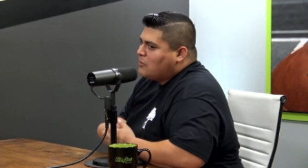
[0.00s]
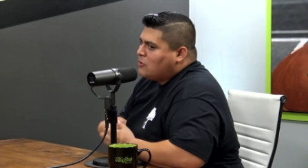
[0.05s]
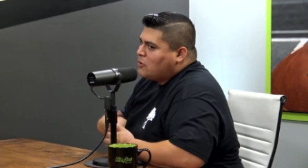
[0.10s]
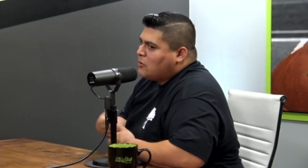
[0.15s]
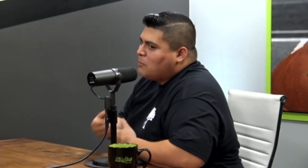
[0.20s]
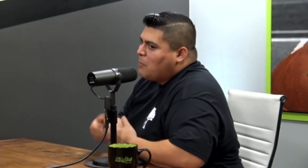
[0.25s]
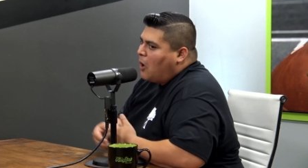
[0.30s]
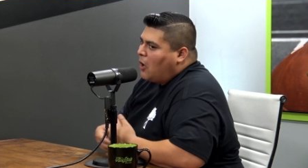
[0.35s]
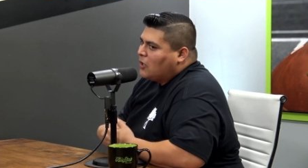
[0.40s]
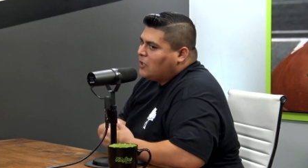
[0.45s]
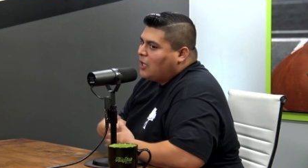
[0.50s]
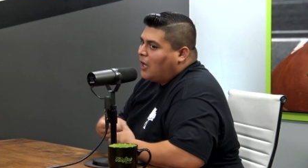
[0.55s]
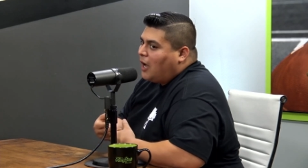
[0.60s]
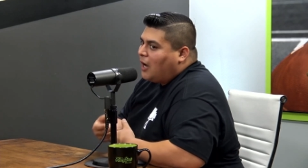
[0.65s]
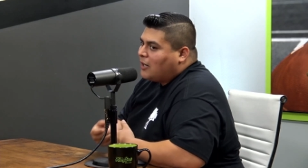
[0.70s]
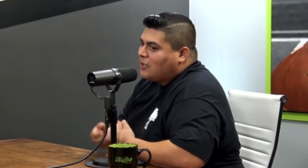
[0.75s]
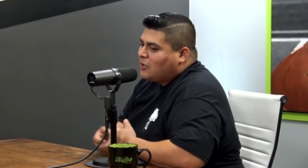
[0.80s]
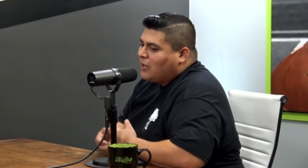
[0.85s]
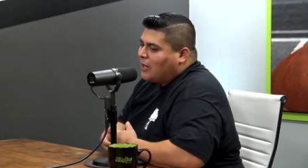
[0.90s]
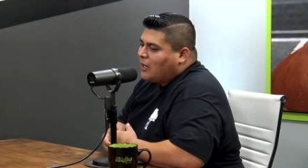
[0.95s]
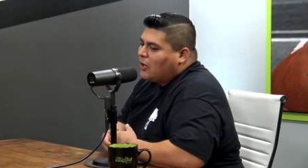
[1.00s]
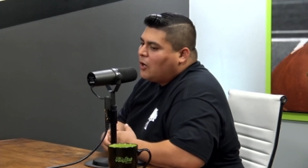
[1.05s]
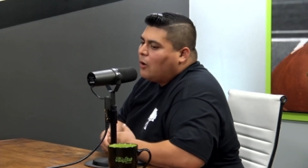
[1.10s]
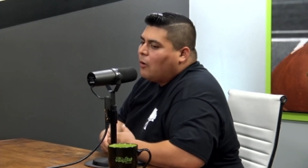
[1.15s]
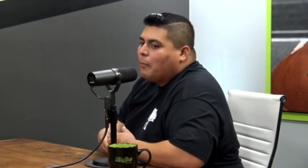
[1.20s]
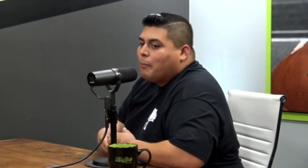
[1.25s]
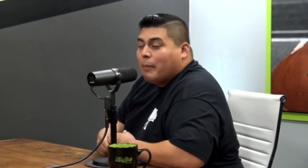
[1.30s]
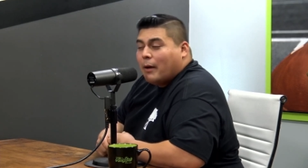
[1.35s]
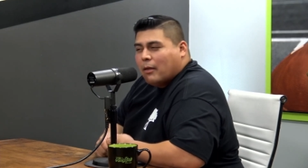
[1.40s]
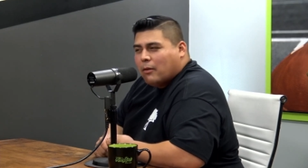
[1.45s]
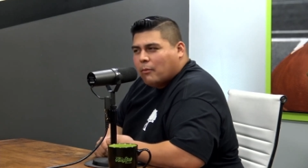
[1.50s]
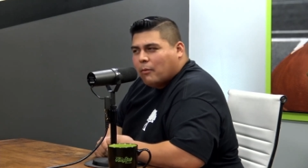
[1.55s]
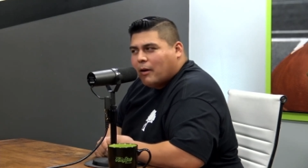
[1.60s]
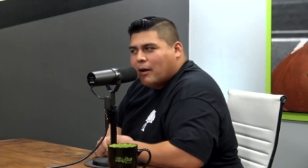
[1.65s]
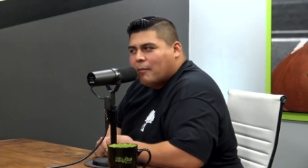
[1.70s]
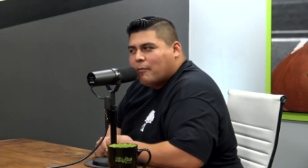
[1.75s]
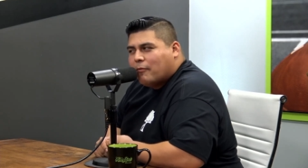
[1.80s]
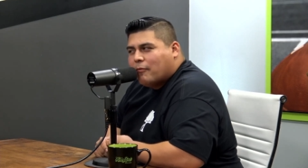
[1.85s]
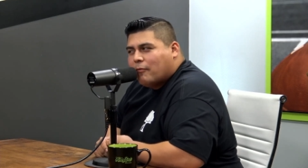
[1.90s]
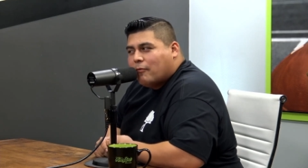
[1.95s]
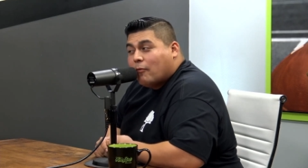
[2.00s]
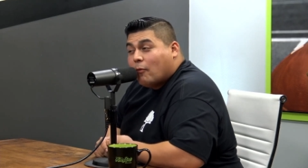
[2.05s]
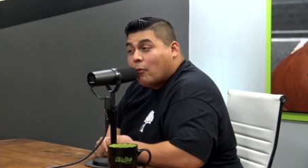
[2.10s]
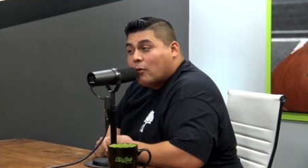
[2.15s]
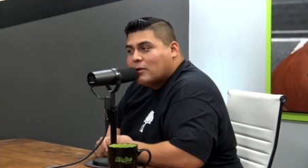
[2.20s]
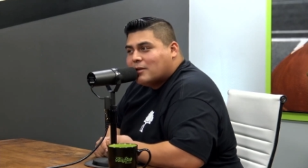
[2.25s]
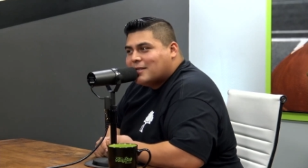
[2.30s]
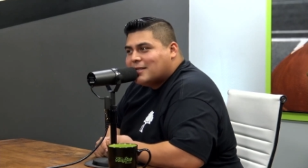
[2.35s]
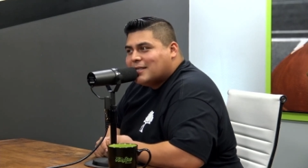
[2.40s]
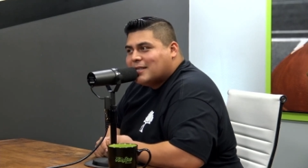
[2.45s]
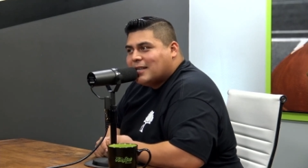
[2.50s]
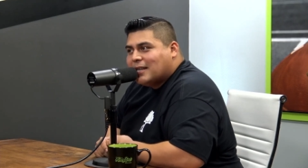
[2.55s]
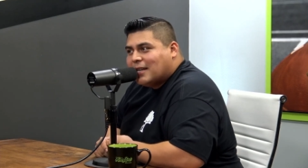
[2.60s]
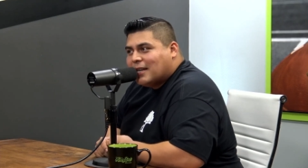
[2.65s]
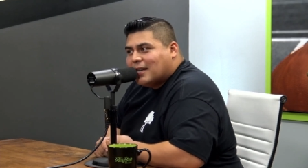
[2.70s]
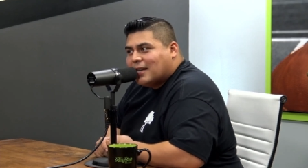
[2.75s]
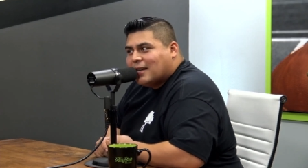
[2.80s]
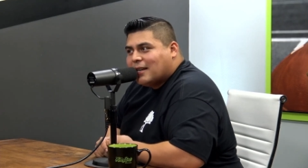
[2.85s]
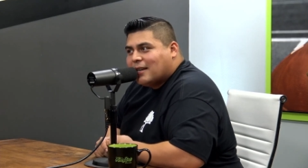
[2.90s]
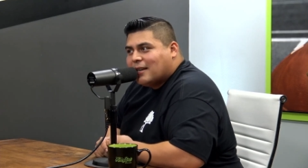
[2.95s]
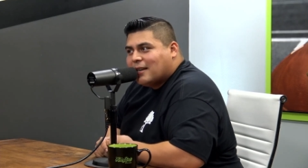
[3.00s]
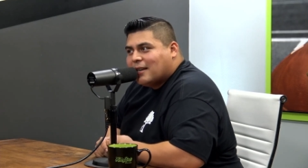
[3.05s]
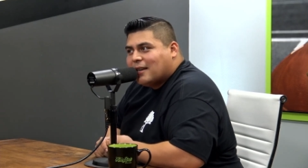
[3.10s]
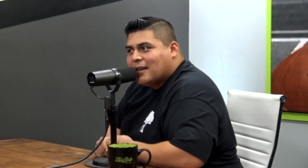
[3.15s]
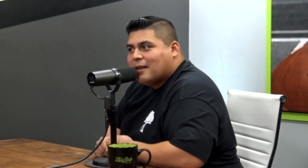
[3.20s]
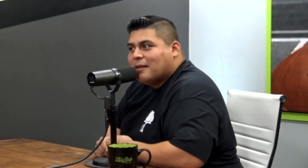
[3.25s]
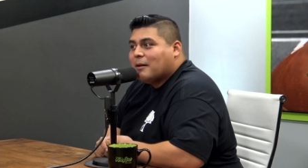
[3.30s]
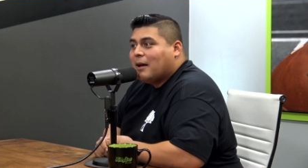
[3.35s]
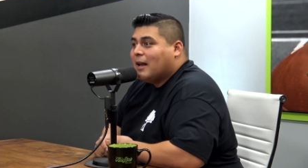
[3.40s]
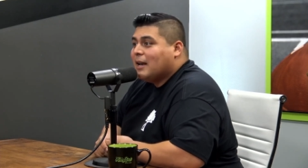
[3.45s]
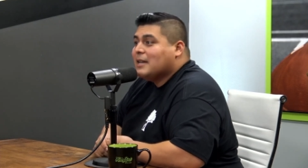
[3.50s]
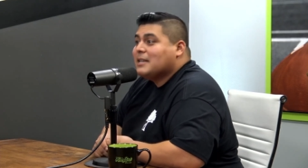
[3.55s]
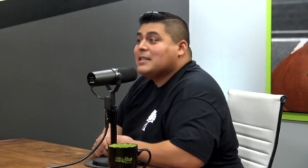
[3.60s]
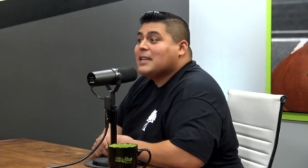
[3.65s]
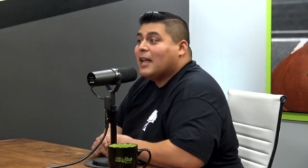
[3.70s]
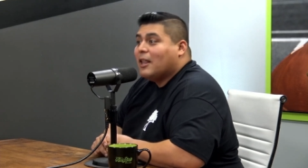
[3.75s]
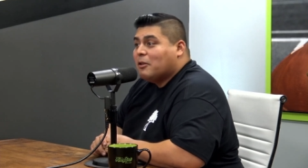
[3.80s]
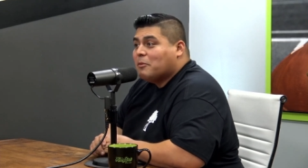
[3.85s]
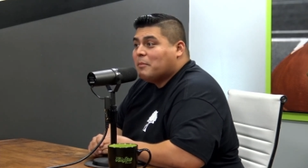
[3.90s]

small talk so I can go, by the way, I'm 14. I didn't tell him